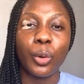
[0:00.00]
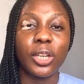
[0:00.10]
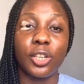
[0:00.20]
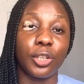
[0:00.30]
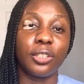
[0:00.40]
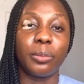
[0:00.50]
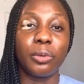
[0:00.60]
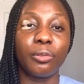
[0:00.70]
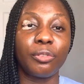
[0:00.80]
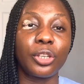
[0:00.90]
the Nursing and
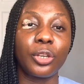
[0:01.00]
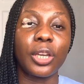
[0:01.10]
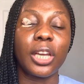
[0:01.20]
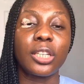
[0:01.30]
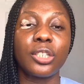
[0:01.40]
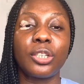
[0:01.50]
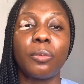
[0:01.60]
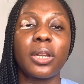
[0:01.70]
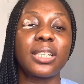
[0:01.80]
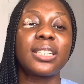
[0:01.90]
Midwifery UK to do
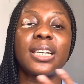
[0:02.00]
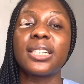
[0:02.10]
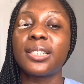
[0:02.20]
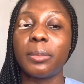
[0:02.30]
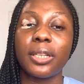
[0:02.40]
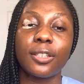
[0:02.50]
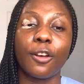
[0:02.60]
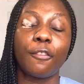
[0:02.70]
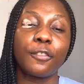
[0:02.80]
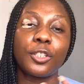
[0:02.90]
an assessment
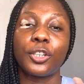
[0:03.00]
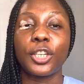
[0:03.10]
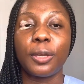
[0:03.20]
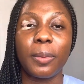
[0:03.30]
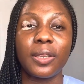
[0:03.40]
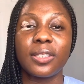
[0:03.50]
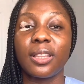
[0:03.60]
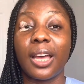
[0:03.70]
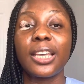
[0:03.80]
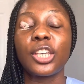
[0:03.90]
of the documents
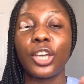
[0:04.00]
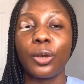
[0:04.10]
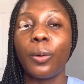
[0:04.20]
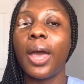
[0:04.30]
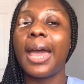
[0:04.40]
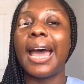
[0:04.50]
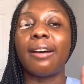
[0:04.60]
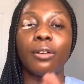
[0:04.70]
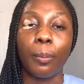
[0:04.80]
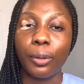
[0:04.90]
that you have
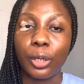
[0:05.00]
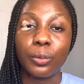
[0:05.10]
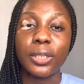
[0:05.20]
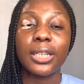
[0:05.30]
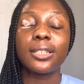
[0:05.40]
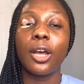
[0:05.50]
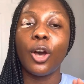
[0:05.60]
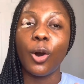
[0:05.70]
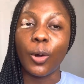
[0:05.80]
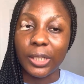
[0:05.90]
uploaded
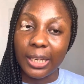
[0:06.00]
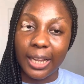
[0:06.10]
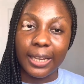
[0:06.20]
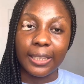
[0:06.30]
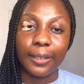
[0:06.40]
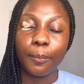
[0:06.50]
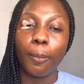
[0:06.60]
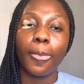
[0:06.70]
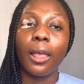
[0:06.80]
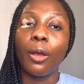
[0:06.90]
online.
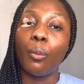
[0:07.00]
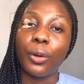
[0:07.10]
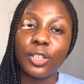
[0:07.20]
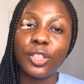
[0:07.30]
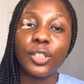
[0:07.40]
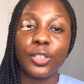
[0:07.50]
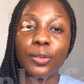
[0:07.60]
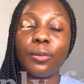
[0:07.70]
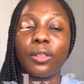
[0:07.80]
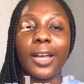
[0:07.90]
Once you
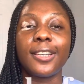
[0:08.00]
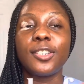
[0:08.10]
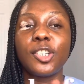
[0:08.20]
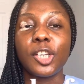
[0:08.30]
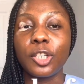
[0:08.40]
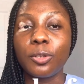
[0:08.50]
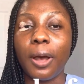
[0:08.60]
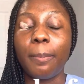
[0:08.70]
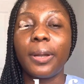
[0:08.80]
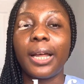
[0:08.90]
do that, you need to
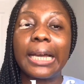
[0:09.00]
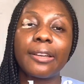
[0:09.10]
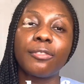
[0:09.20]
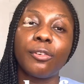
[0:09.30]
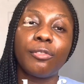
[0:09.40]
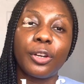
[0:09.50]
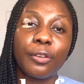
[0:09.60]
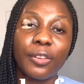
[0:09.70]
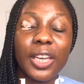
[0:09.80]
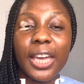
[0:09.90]
apply for
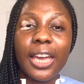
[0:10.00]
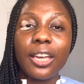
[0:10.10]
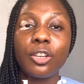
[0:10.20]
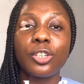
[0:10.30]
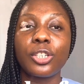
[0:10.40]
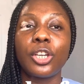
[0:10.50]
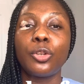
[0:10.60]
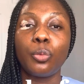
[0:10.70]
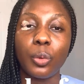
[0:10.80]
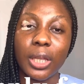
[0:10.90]

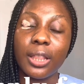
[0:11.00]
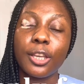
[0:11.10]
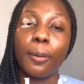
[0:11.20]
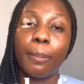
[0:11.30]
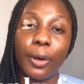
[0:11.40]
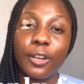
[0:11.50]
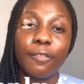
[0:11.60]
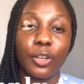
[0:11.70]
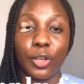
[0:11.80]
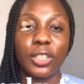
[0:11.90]
verification with your board of
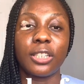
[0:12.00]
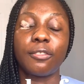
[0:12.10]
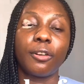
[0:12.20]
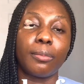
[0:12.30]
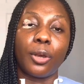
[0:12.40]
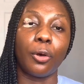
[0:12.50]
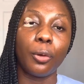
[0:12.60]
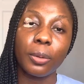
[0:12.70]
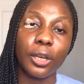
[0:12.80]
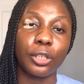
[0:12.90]
nursing from your
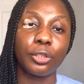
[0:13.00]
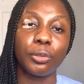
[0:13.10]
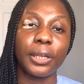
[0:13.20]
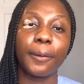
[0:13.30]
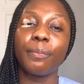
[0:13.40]
home country.